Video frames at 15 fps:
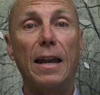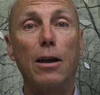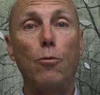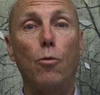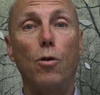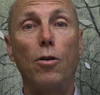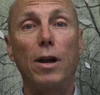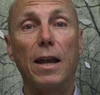it
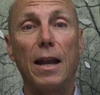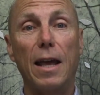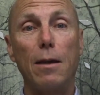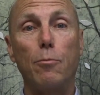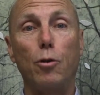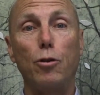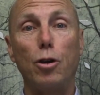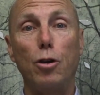will
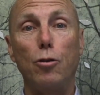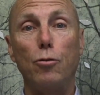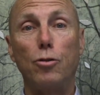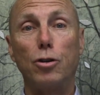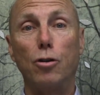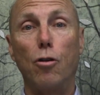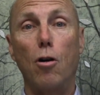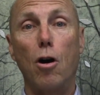enable you
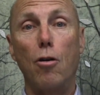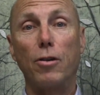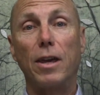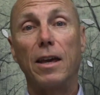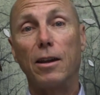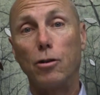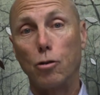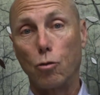to log
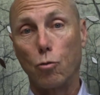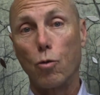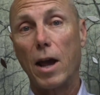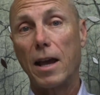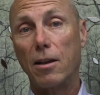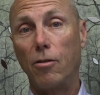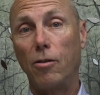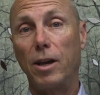in
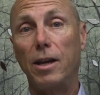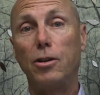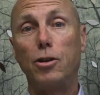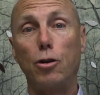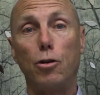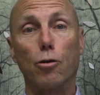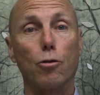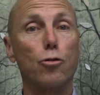directly
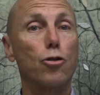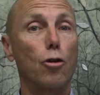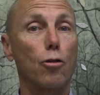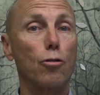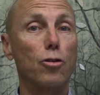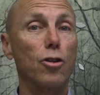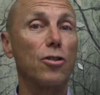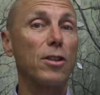to your
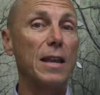church's